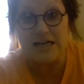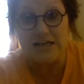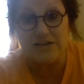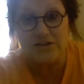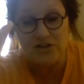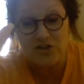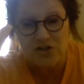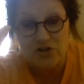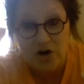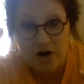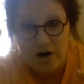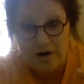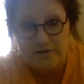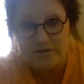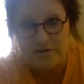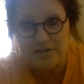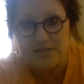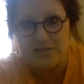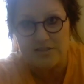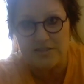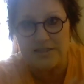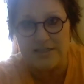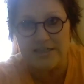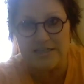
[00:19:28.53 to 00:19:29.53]
The
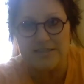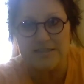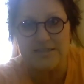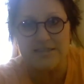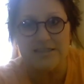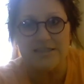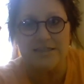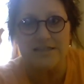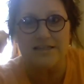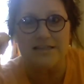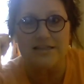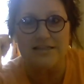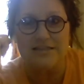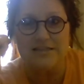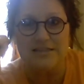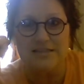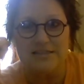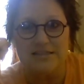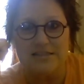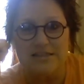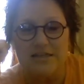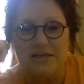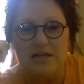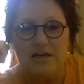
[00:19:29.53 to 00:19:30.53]
darkness thinks it
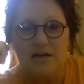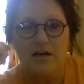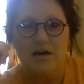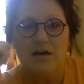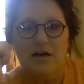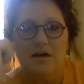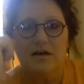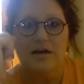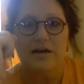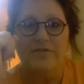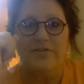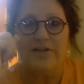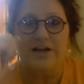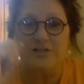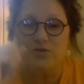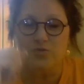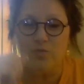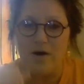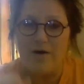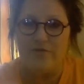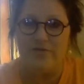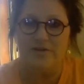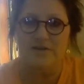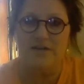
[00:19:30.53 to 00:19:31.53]
is. And that's
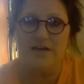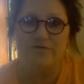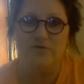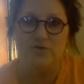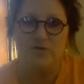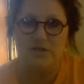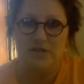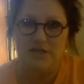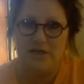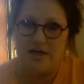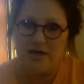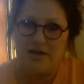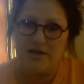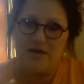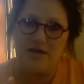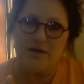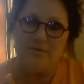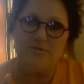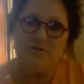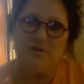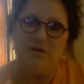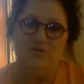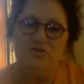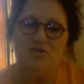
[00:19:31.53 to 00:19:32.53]
why the devil's kicking
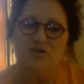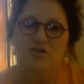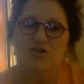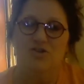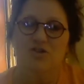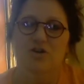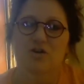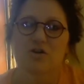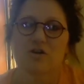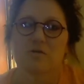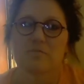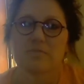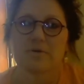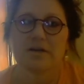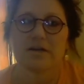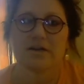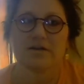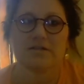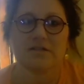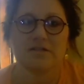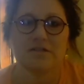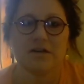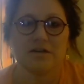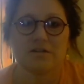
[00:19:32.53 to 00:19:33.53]
up such a stir
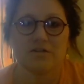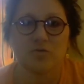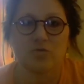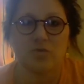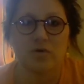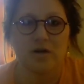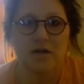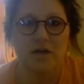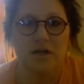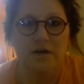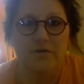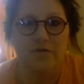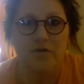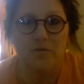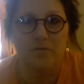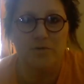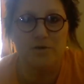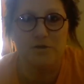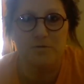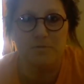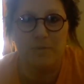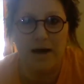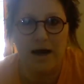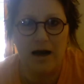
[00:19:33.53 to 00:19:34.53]
because he doesn't want to give up
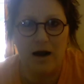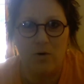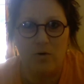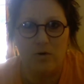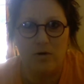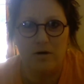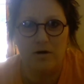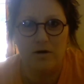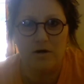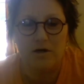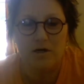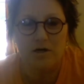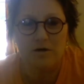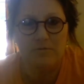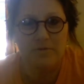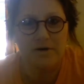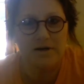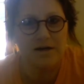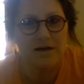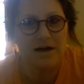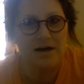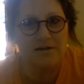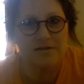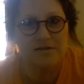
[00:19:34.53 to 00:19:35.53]
his power.
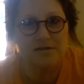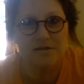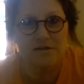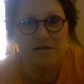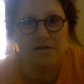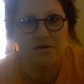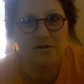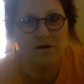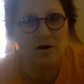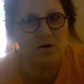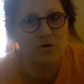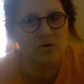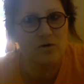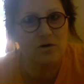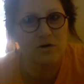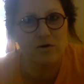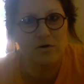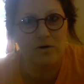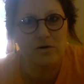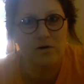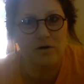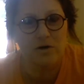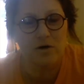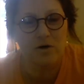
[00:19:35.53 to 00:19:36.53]
But God says, oh, no,
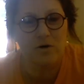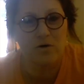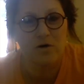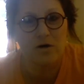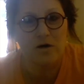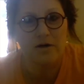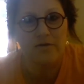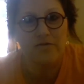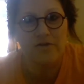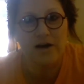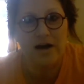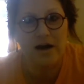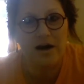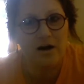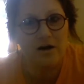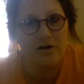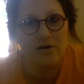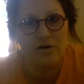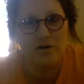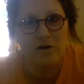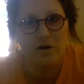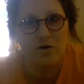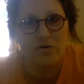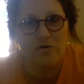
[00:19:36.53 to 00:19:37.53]
no, no. The higher
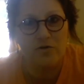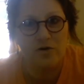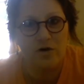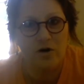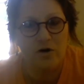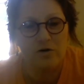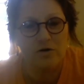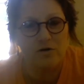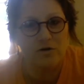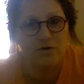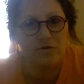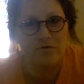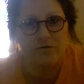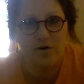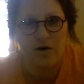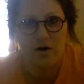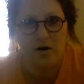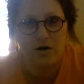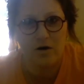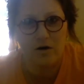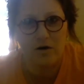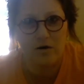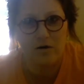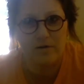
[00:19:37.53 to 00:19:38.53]
you go, the harder you
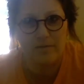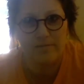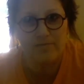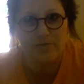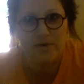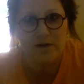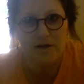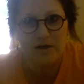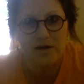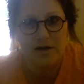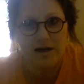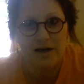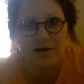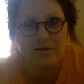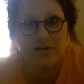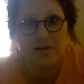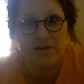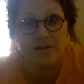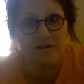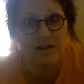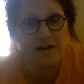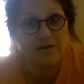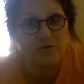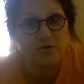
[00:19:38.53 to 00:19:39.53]
fall. And
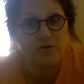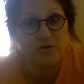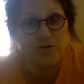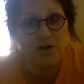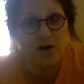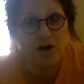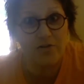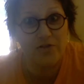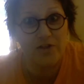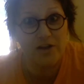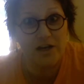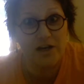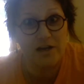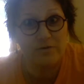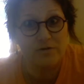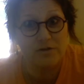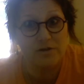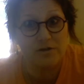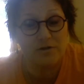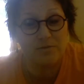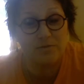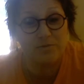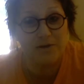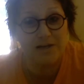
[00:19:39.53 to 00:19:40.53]
the devil thought that he was
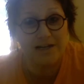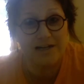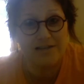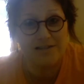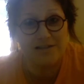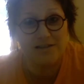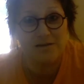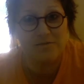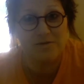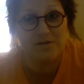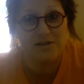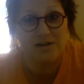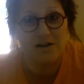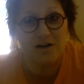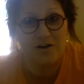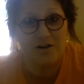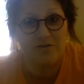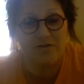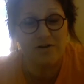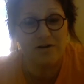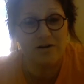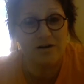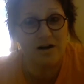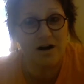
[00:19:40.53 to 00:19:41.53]
going to place
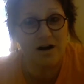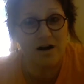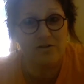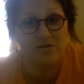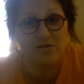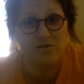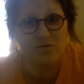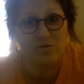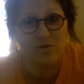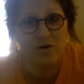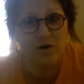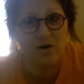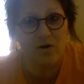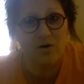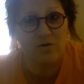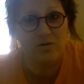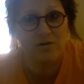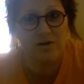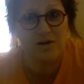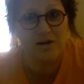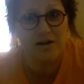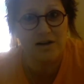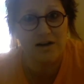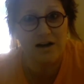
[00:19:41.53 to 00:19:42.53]
himself on God's
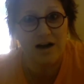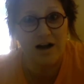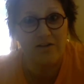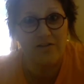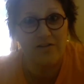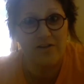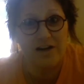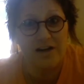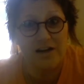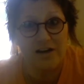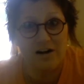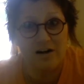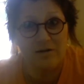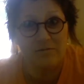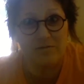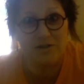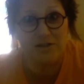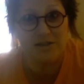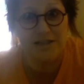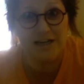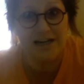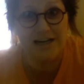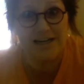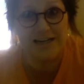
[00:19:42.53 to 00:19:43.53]
throne and that he'd
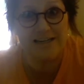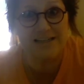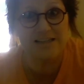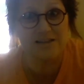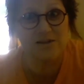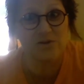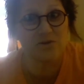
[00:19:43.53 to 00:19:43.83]
almost taken it.